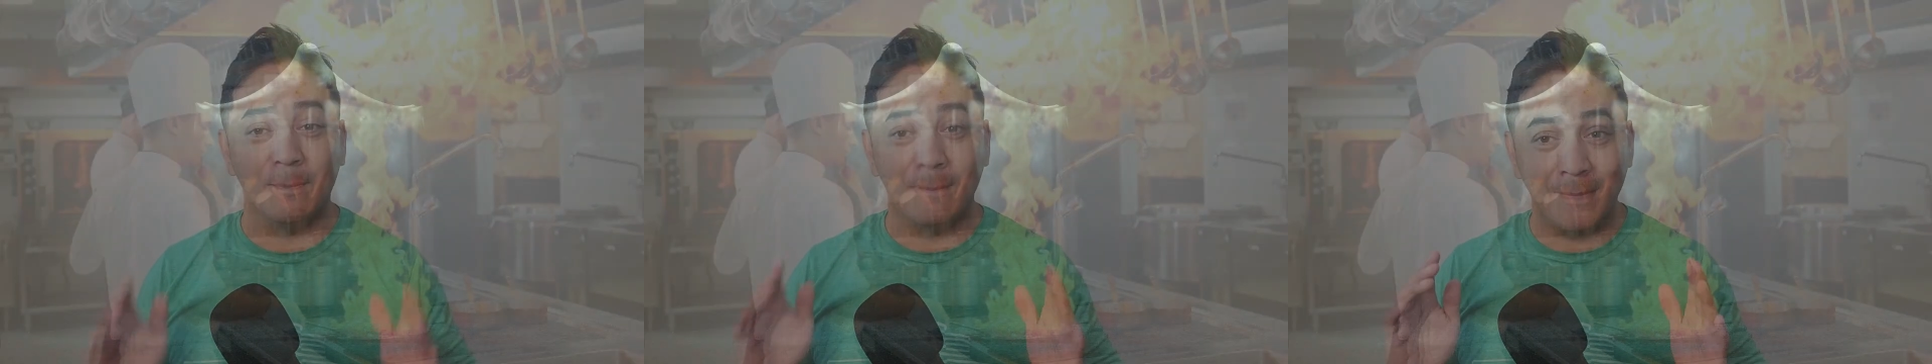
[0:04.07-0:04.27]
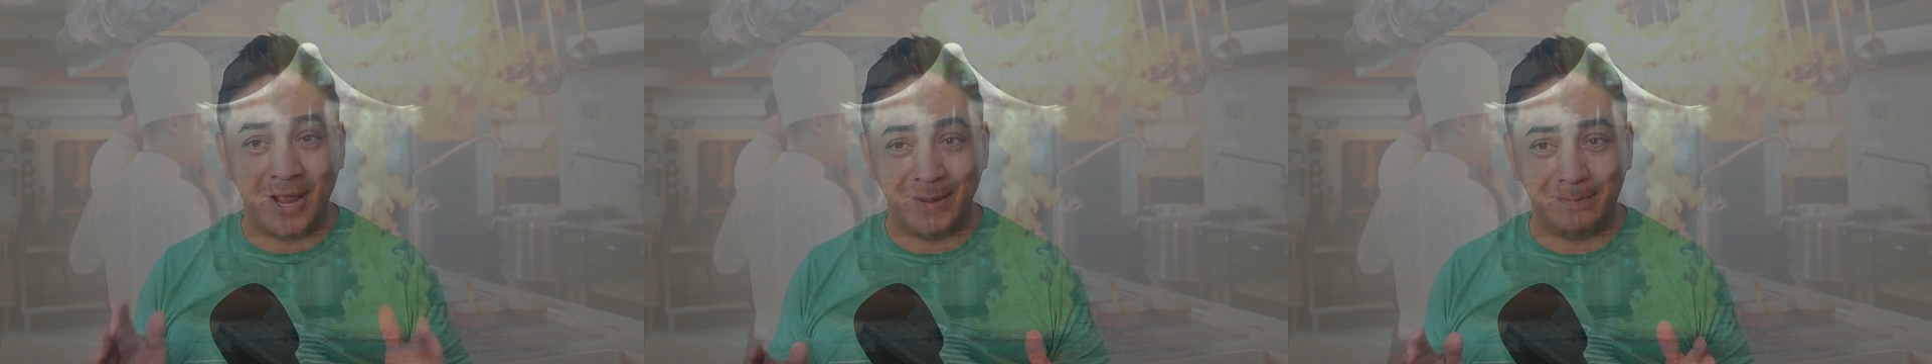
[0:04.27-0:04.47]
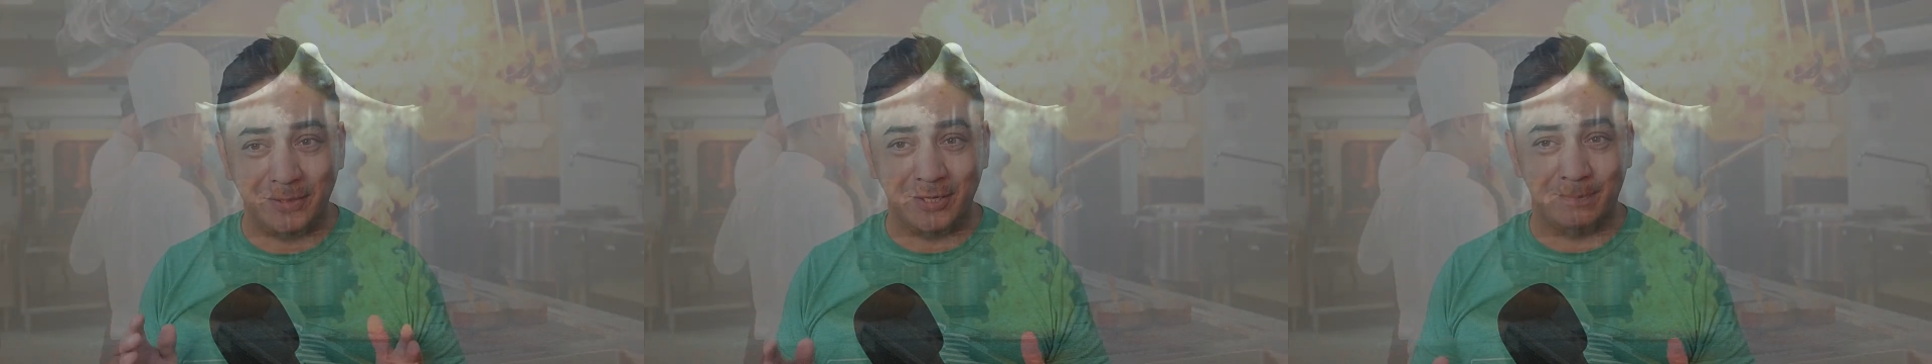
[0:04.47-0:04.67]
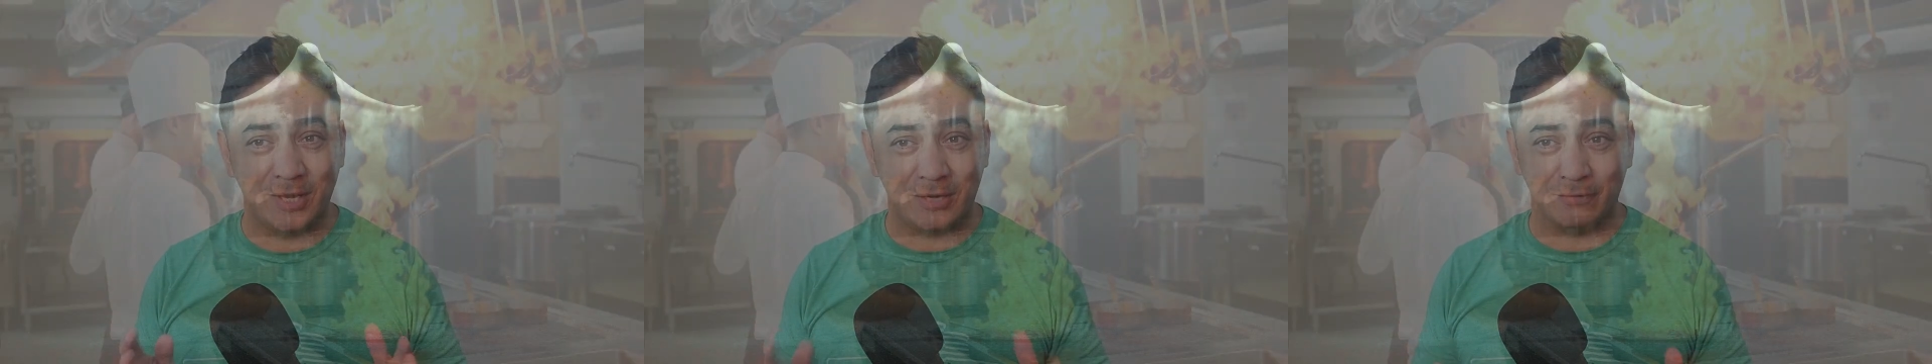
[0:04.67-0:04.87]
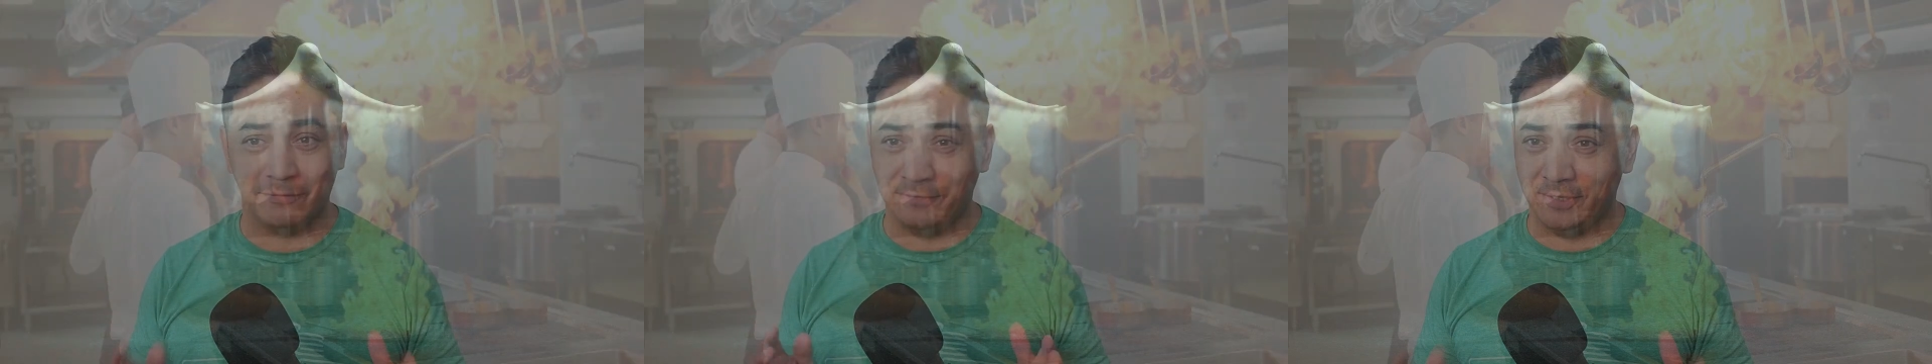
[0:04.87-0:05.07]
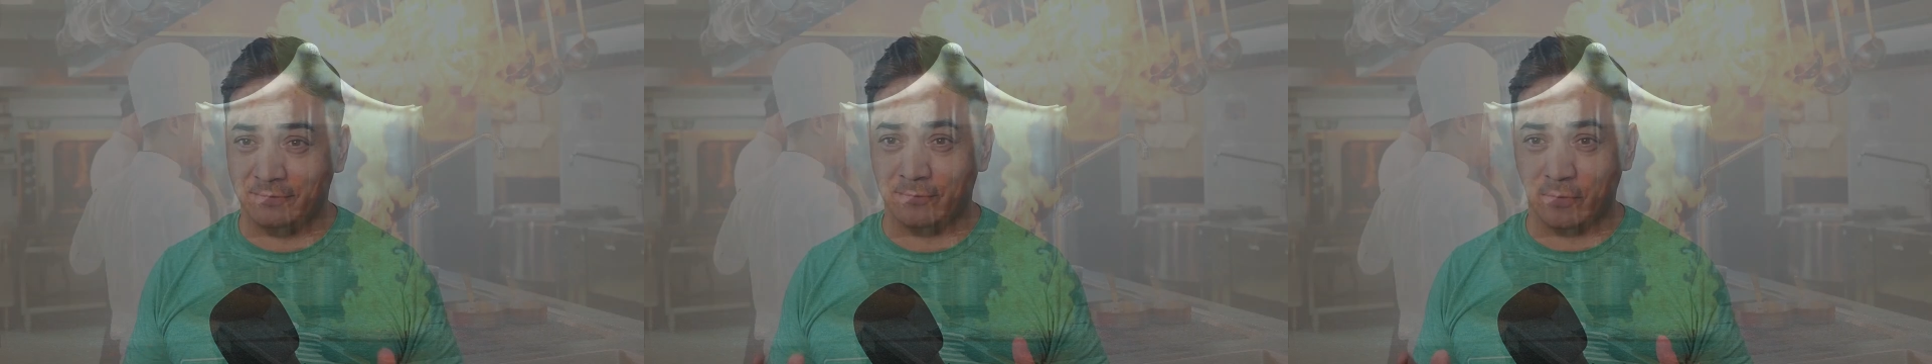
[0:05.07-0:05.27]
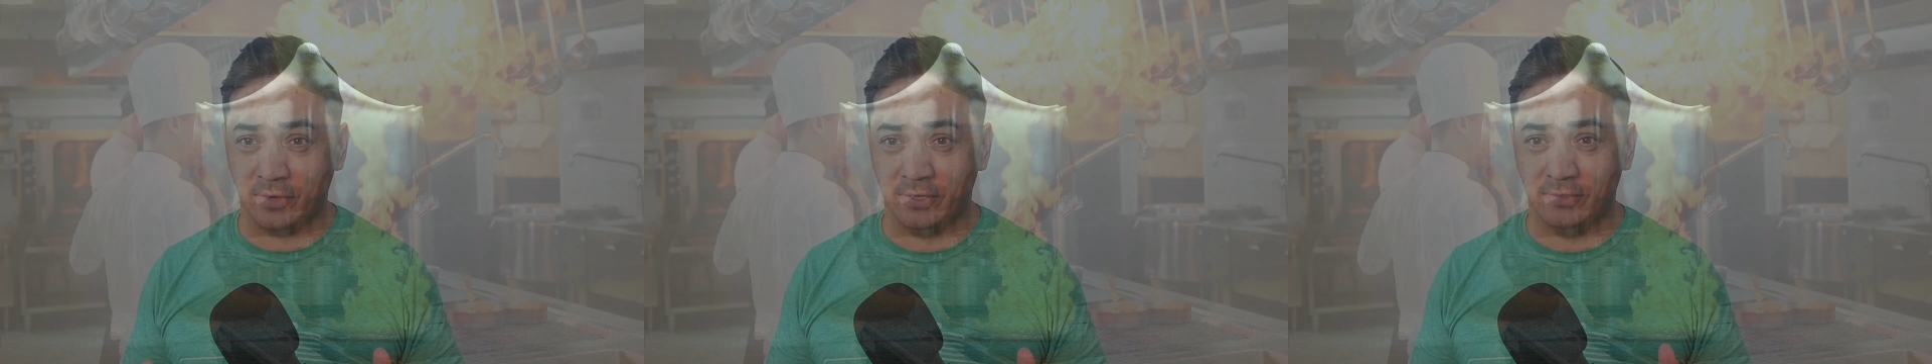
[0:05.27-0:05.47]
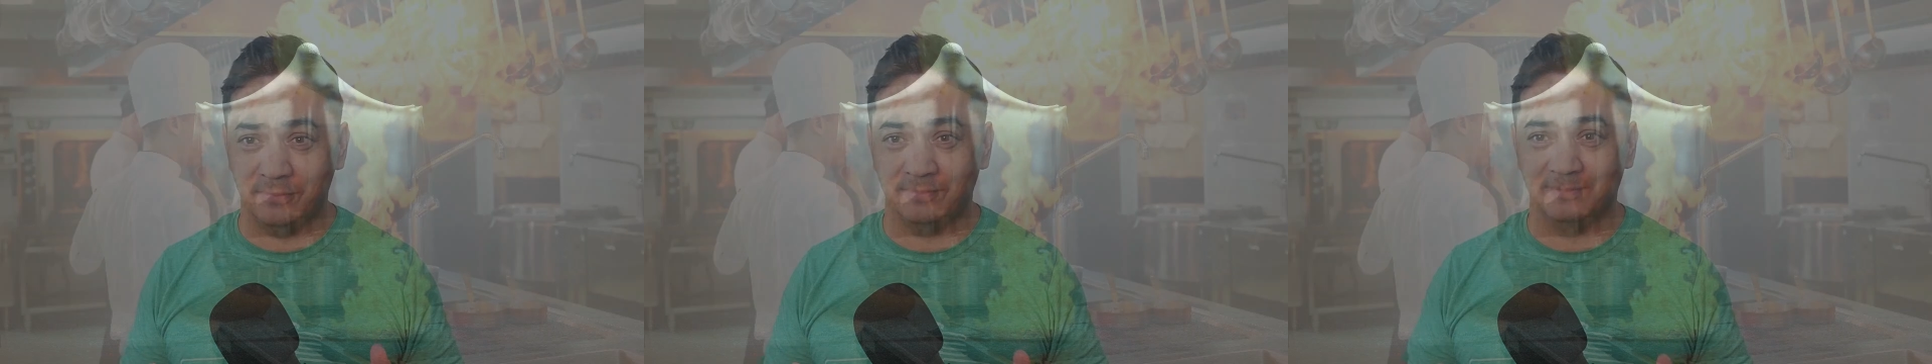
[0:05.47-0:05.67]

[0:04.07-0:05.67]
might be a better fit for you.